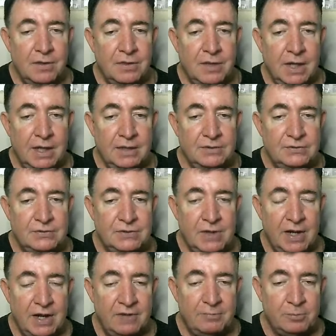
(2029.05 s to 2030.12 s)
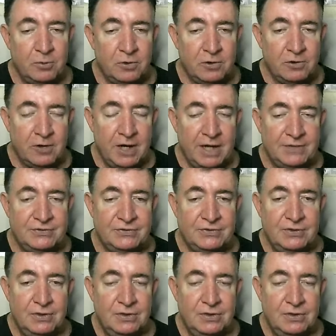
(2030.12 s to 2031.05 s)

Things have progressed